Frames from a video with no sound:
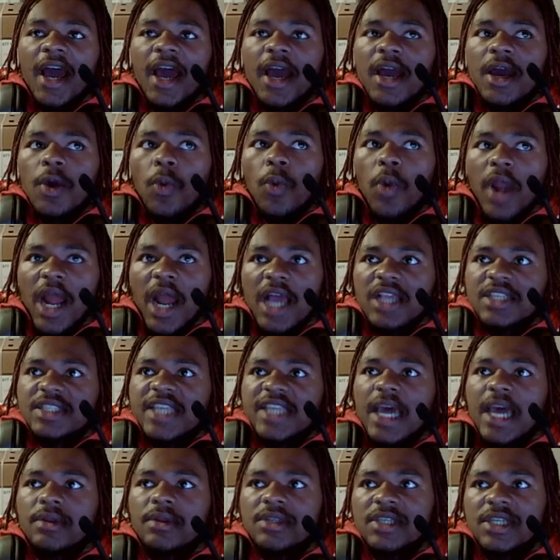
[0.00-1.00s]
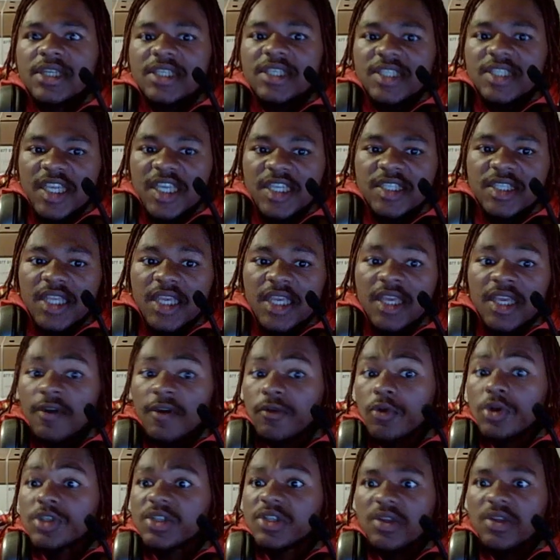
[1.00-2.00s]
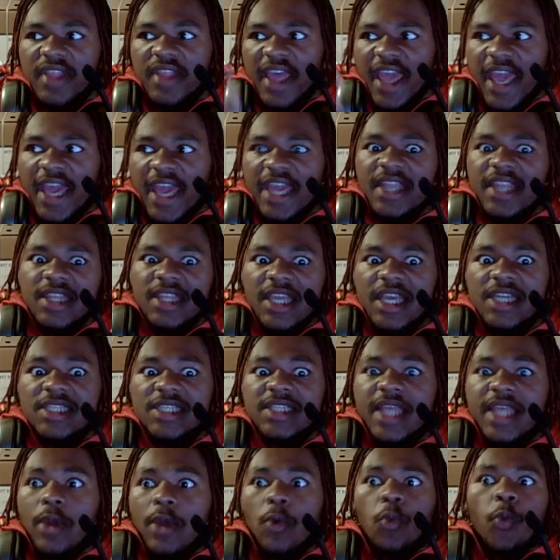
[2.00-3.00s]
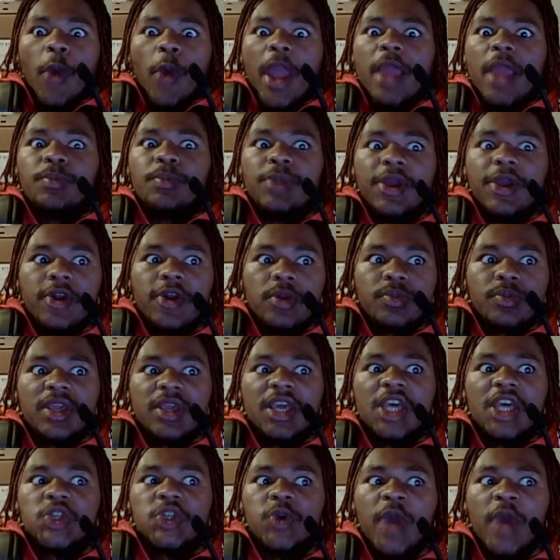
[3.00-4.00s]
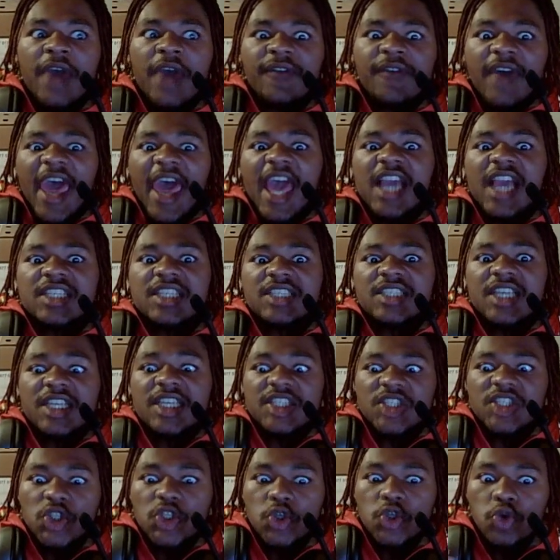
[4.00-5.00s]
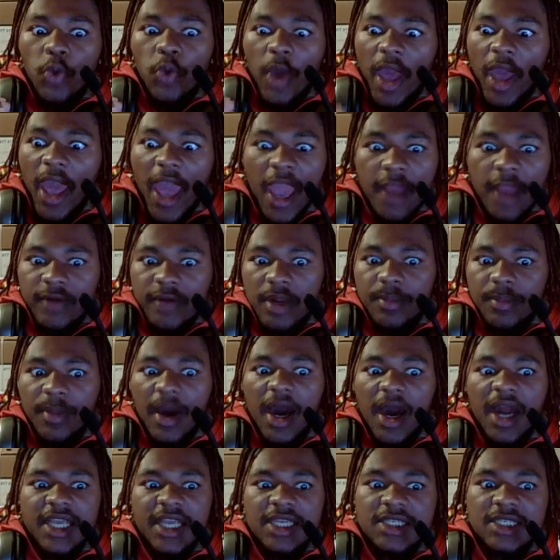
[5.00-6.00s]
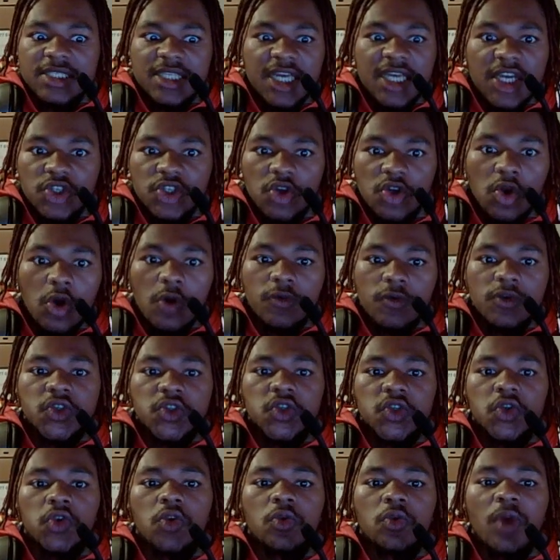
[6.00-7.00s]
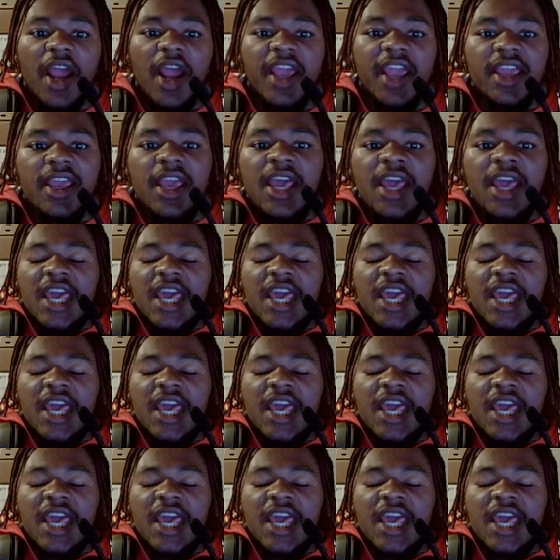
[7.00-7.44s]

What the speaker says: when I tapped into the 6D. Of course on the 8D it's like way bigger because you have access to everybody inside your oversoul, right?